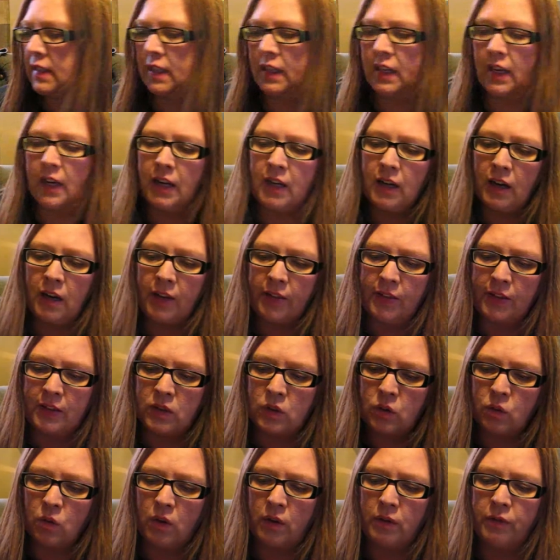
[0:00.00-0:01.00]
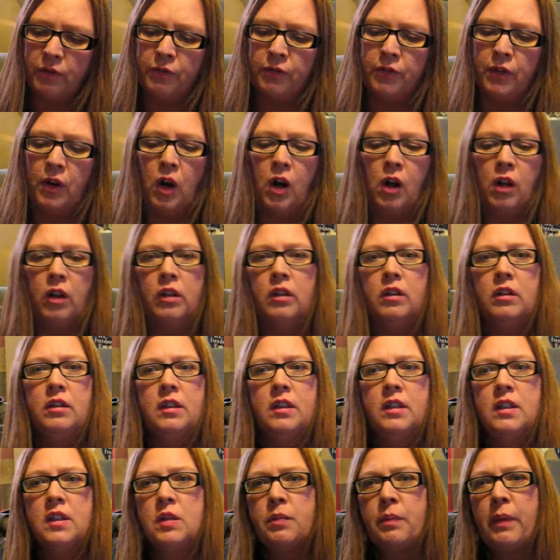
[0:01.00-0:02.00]
thing I got that's sort of fall
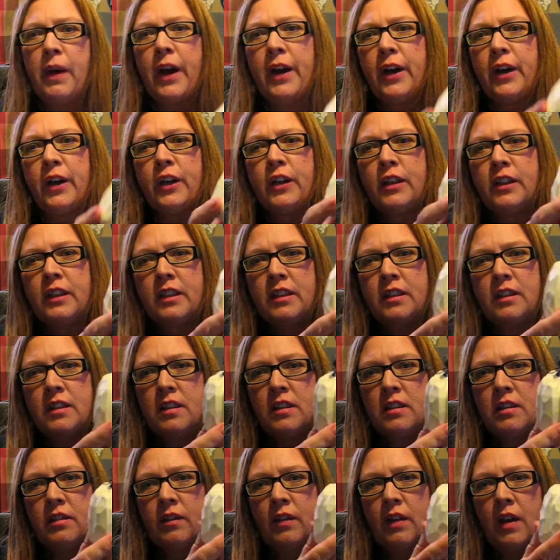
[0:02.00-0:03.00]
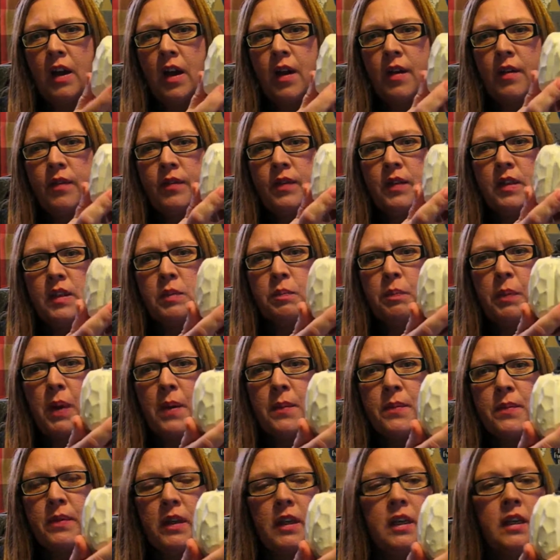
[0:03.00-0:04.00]
inspired is uh, this
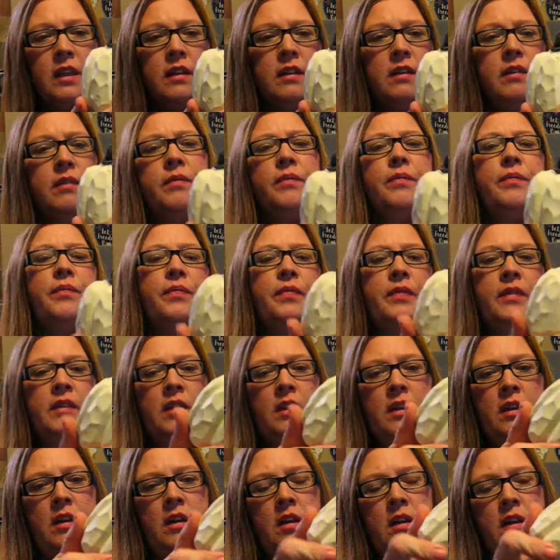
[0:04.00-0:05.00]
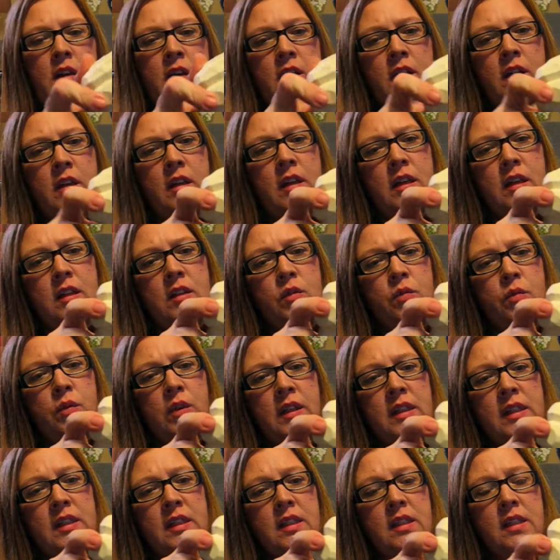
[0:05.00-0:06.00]
pumpkin. It's
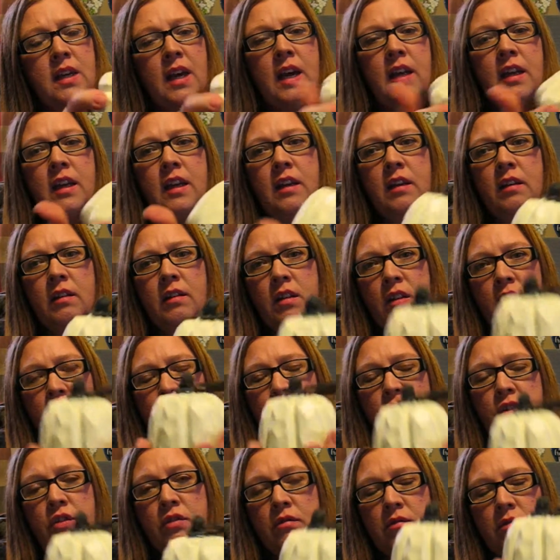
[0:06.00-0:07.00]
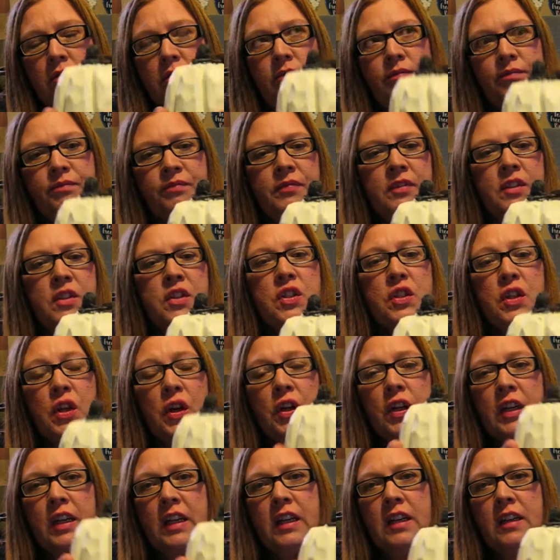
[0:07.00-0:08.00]
really steady, or
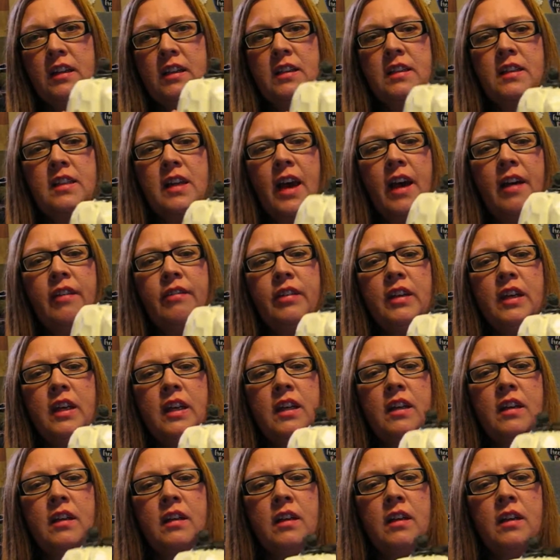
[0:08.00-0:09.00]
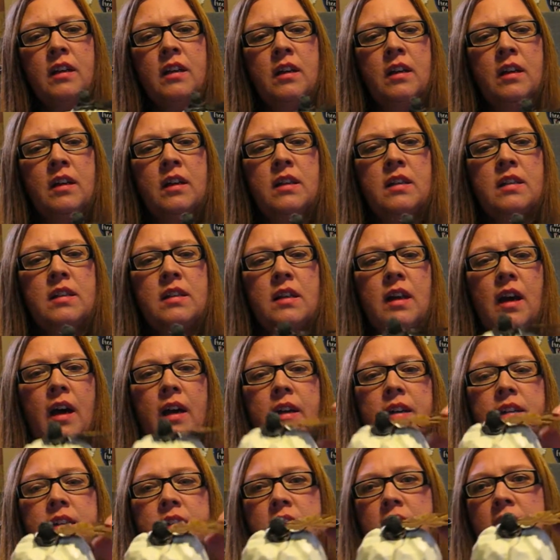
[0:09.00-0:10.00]
sturdy. It's heavy. It's got
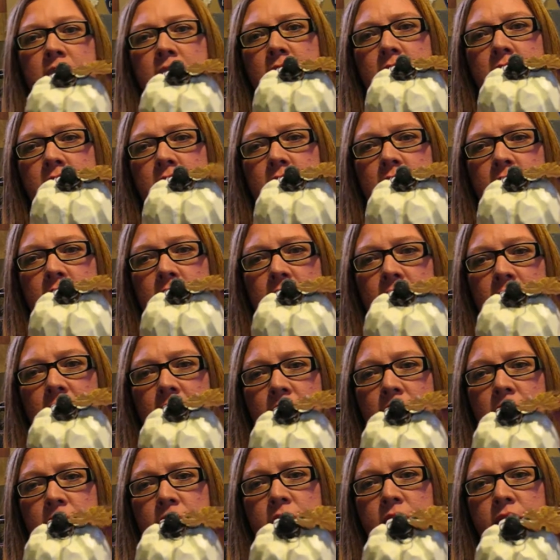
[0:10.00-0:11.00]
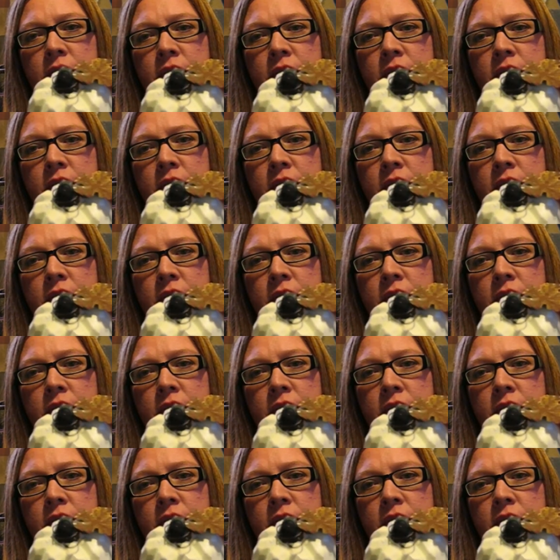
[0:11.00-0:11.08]
a tin leaf.